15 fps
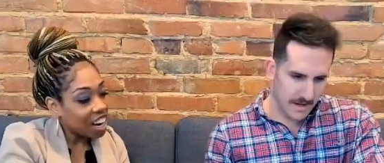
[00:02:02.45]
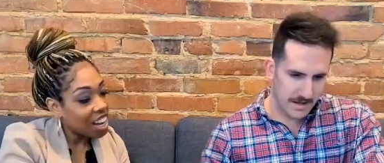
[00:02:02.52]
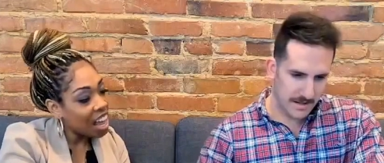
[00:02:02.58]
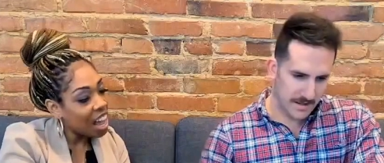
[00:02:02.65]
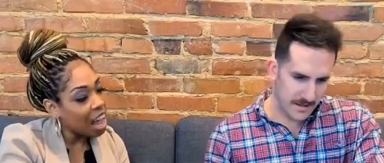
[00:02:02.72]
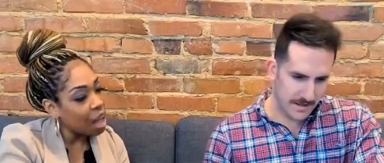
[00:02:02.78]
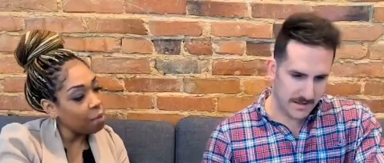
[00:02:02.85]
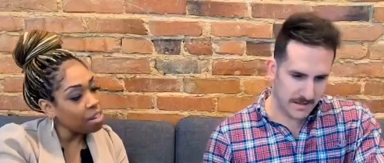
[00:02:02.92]

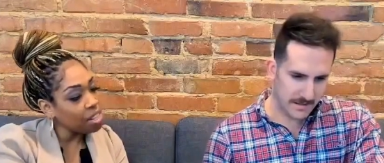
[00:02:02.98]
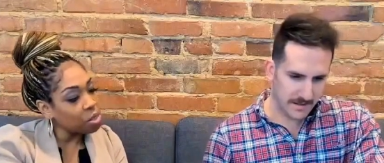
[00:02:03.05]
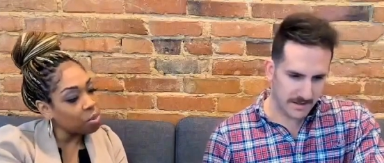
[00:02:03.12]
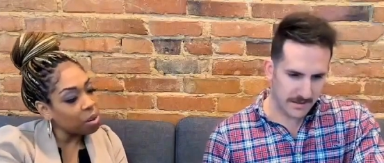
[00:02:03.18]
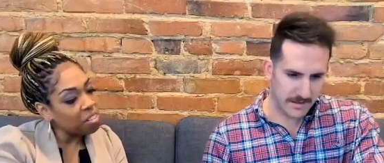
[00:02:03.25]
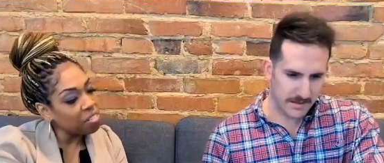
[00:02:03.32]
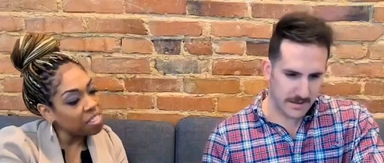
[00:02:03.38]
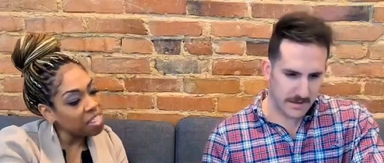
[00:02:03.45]
Speaker 1: All right,
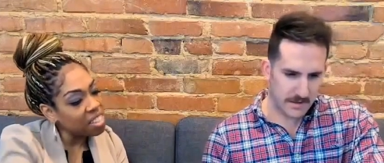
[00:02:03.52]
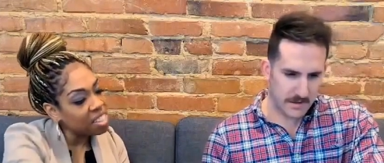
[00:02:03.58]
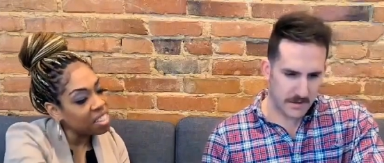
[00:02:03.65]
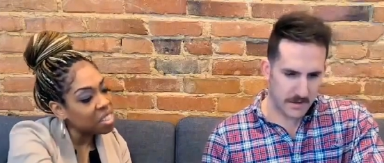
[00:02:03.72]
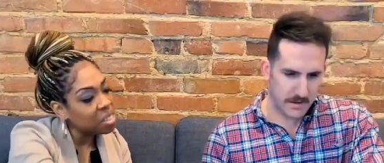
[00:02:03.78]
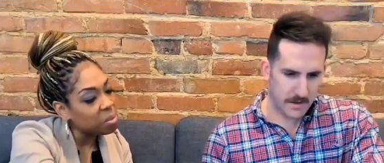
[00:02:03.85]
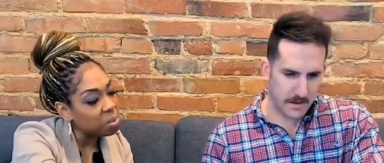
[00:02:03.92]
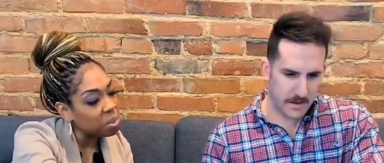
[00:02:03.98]
how many square
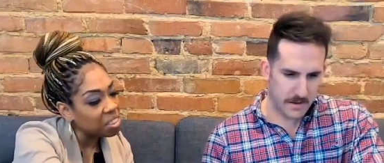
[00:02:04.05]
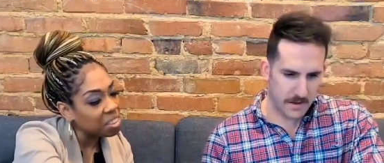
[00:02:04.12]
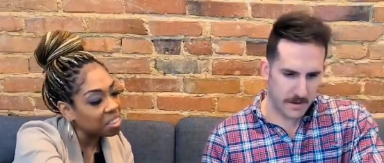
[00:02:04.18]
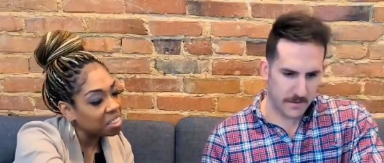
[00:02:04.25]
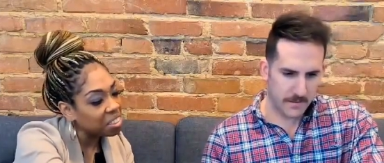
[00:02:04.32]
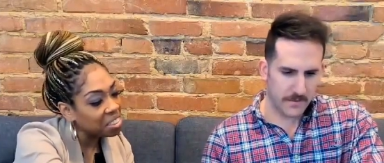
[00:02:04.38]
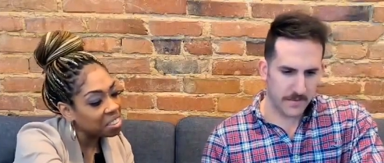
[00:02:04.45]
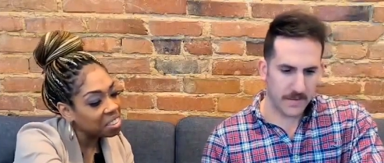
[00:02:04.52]
foot is this
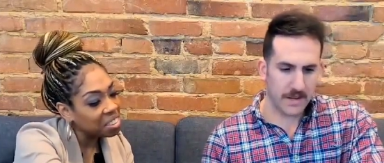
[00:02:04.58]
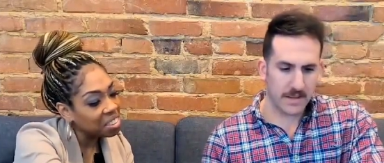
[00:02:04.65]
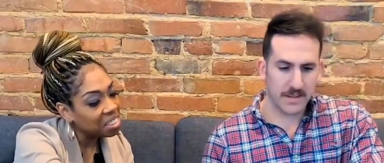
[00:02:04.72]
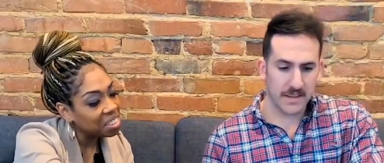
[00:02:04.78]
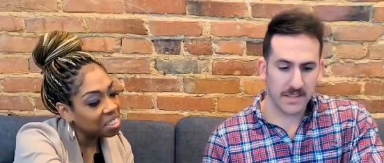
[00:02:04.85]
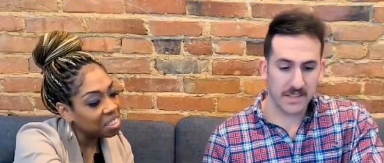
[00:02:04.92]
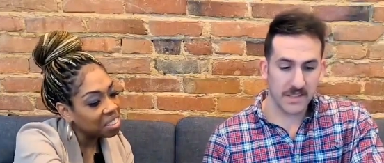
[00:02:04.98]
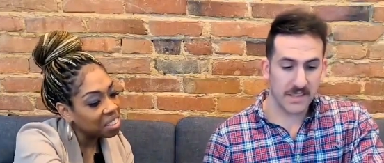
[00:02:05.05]
one?
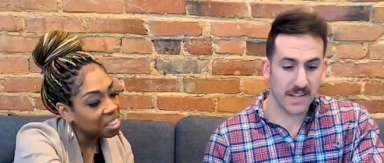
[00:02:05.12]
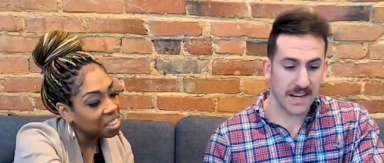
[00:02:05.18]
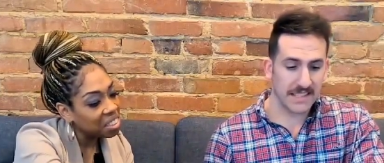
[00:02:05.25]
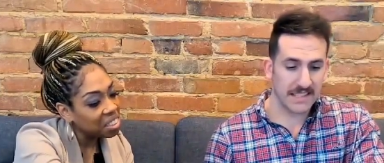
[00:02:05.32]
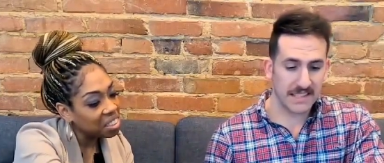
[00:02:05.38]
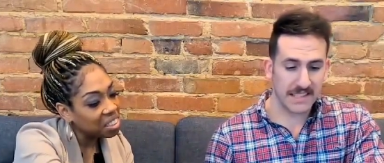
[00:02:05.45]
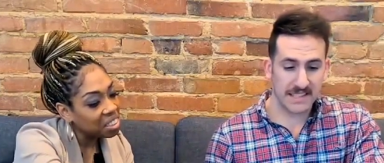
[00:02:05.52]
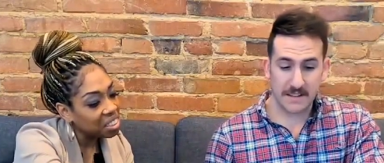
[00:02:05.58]
Speaker 2: This
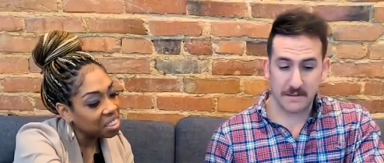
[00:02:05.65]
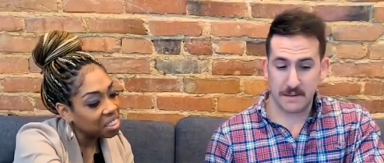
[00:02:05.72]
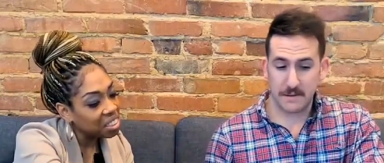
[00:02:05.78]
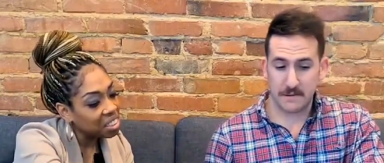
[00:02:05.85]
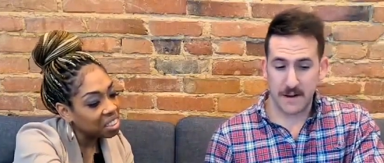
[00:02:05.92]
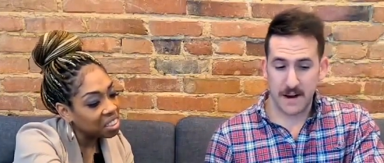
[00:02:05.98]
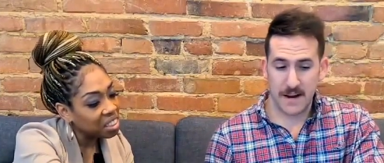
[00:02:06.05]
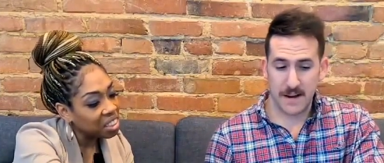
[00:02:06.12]
is
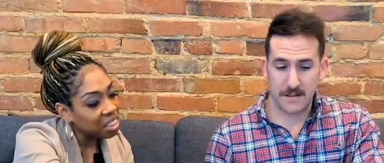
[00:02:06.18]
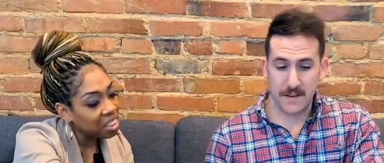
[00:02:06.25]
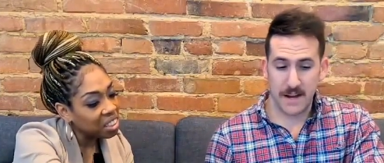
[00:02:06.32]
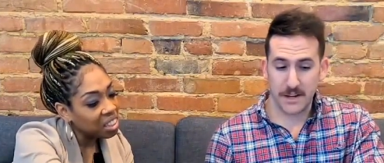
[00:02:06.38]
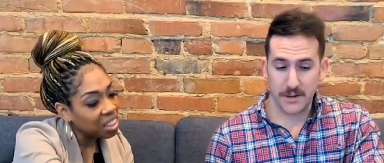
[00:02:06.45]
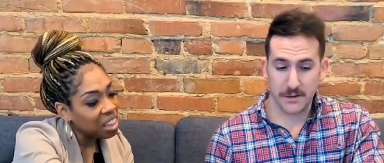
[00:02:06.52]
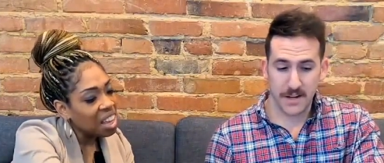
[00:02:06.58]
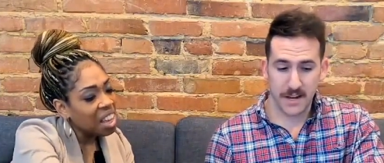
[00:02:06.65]

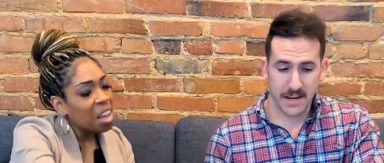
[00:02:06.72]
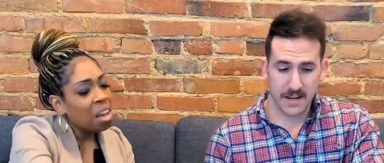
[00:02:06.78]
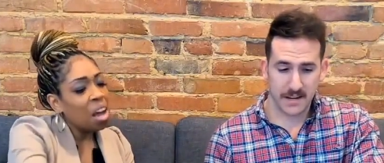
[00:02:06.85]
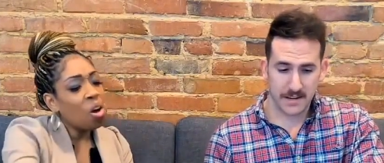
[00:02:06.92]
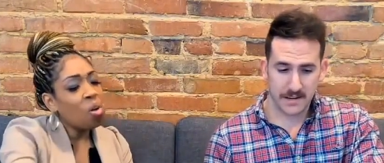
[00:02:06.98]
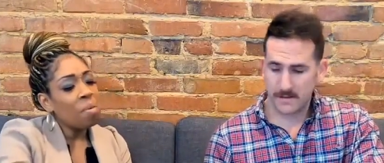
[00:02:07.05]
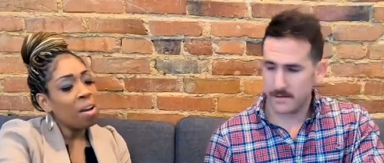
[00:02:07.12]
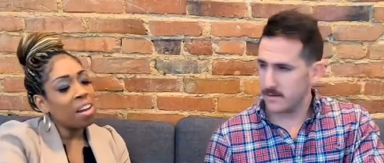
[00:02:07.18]
1875, and
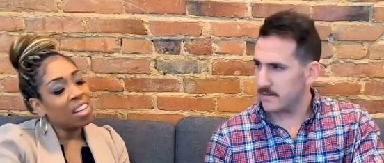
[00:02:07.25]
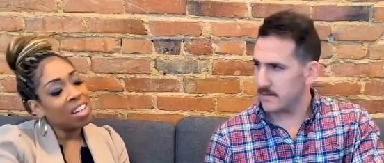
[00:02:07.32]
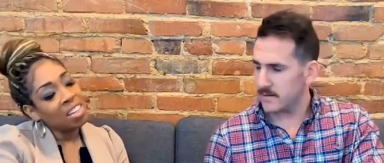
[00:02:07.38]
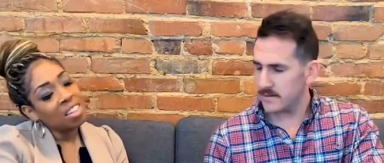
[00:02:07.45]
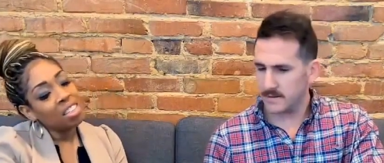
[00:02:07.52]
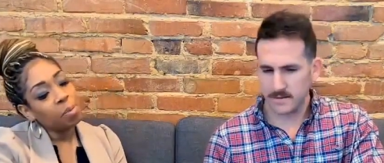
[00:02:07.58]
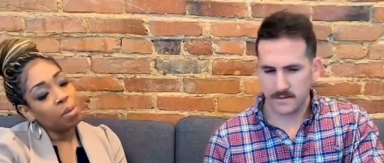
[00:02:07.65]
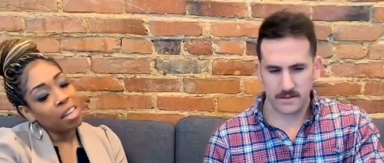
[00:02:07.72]
you get. Oh
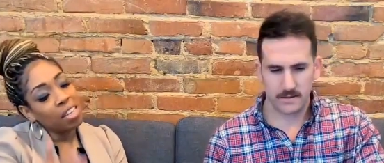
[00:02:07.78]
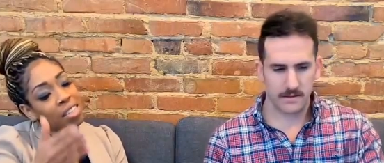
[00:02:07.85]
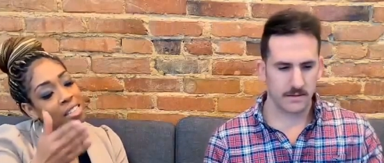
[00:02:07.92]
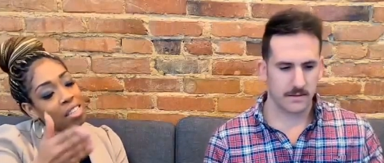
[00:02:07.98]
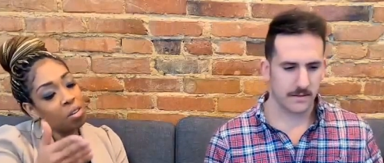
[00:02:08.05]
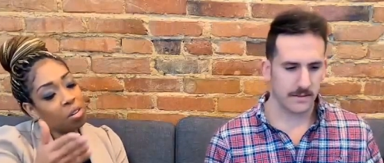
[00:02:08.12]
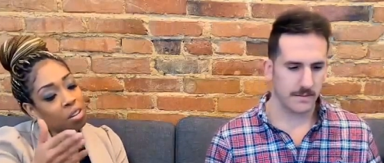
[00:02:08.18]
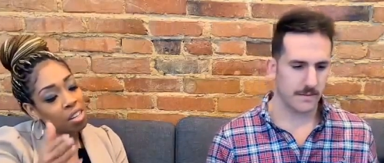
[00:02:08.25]
Speaker 1: my goodness,
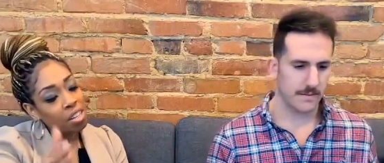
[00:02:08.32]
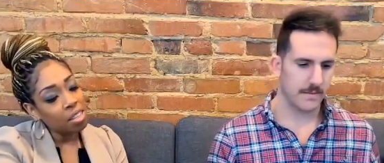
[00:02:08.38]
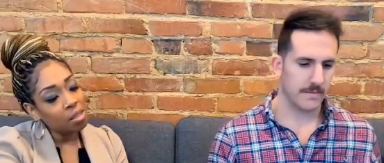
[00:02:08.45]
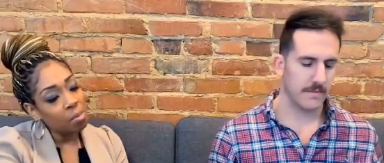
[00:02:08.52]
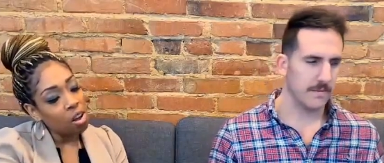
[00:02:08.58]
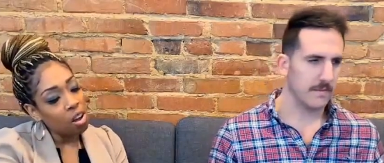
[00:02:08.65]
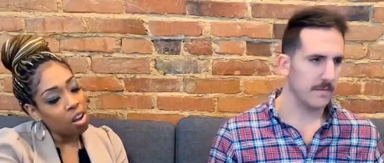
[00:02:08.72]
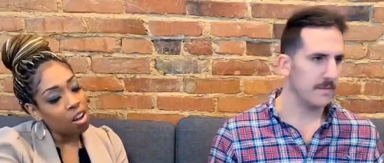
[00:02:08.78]
but that
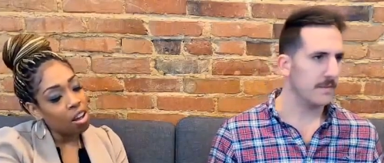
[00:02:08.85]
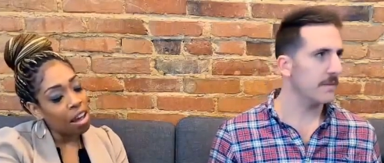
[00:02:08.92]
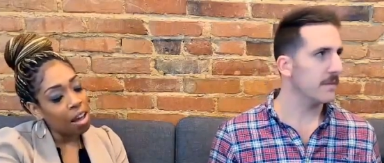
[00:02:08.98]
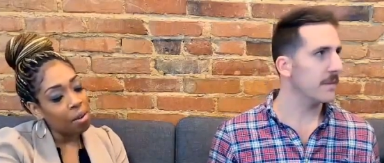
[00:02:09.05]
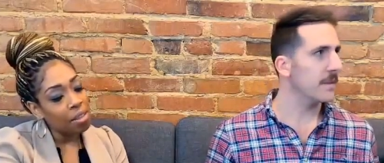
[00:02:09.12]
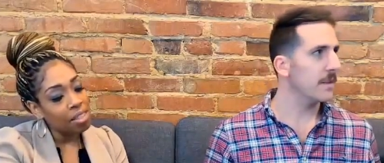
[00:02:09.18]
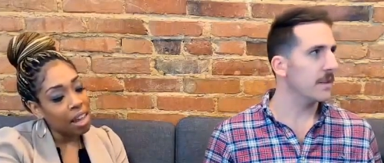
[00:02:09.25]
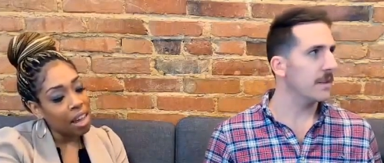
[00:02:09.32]
still looks
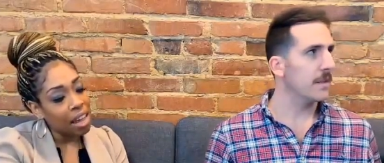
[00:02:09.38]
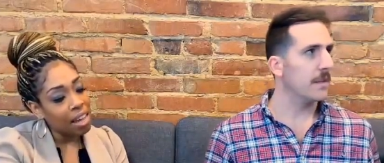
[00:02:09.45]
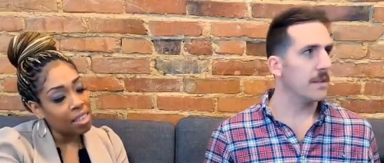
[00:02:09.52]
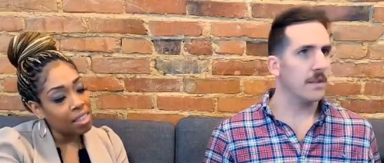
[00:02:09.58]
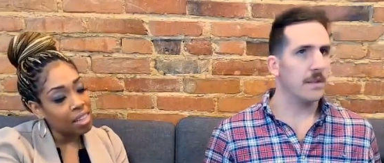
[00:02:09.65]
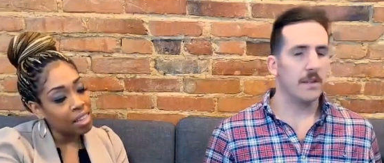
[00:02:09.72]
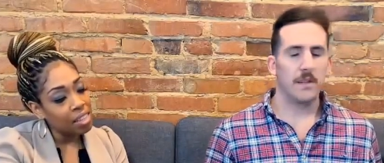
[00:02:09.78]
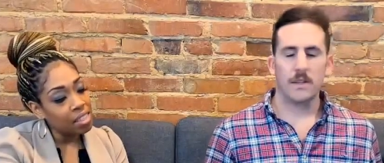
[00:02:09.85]
small. How is
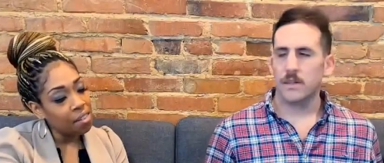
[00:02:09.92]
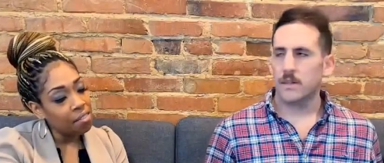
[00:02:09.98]
that